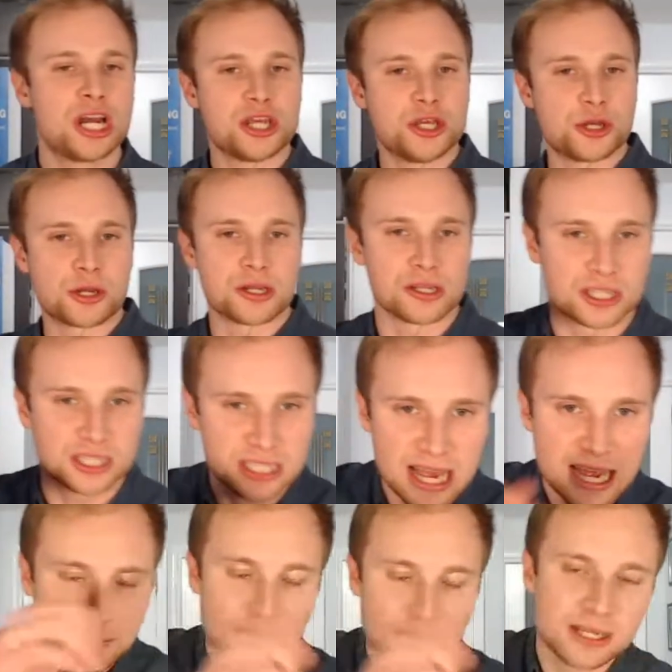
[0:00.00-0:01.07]
You can
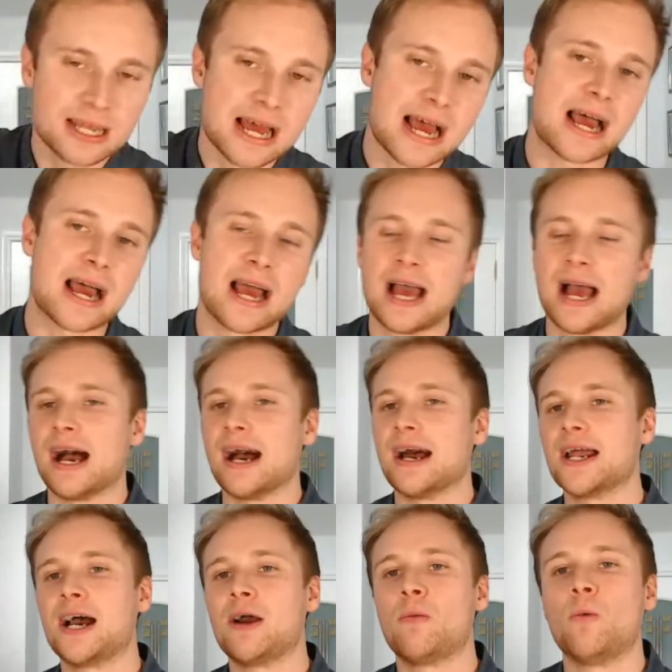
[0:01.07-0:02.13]
send me that and
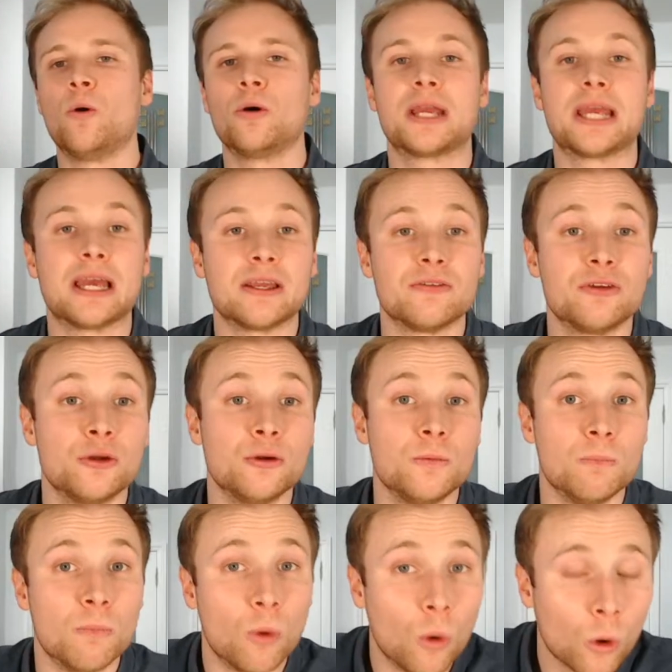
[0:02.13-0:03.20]
I will get you
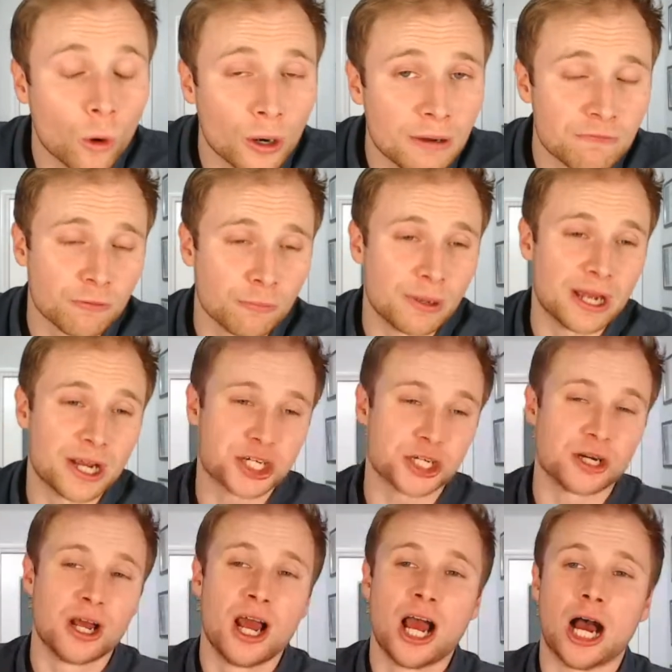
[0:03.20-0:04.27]
more information
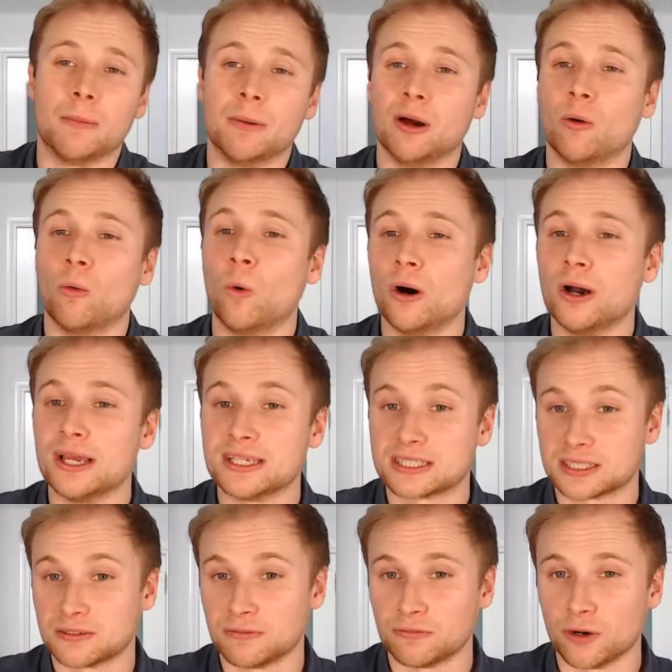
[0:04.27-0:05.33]
about what is
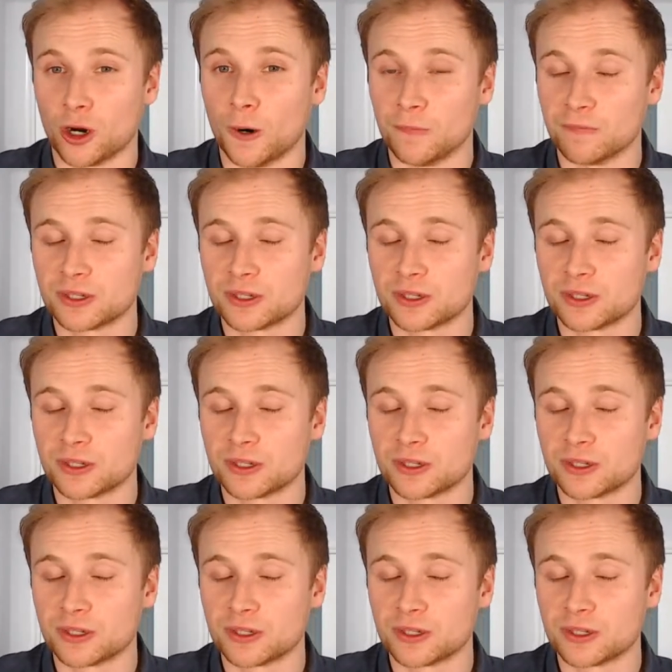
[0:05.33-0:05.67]
involved.